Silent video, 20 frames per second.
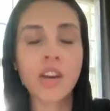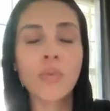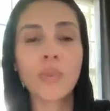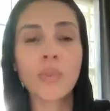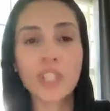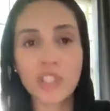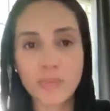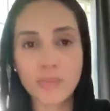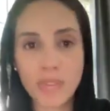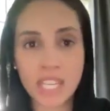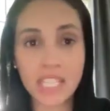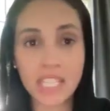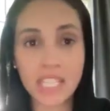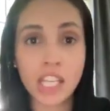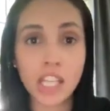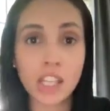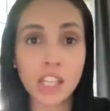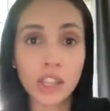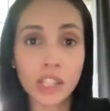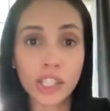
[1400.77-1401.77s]
which means
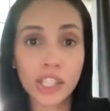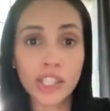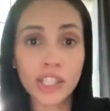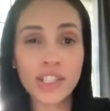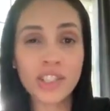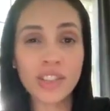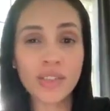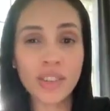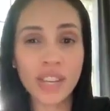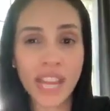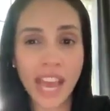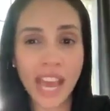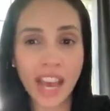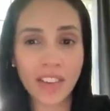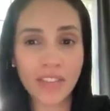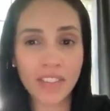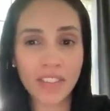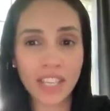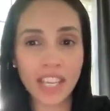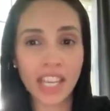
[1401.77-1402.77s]
learn to
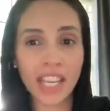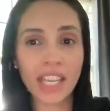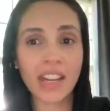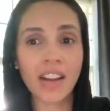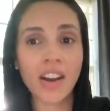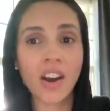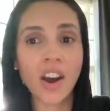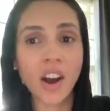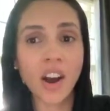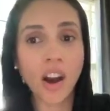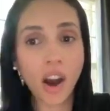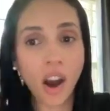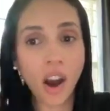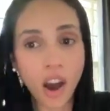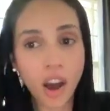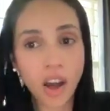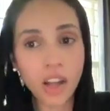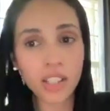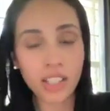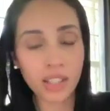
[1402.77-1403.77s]
navigate
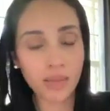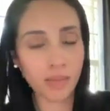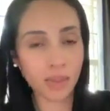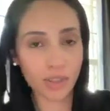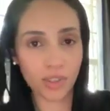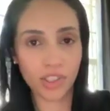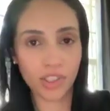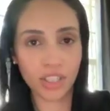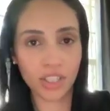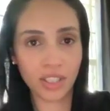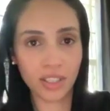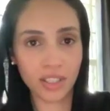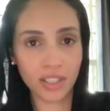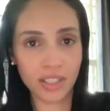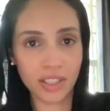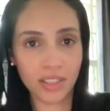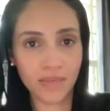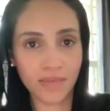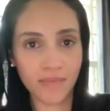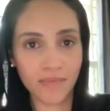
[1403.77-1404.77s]
all
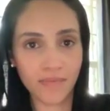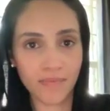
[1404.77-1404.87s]
emotions,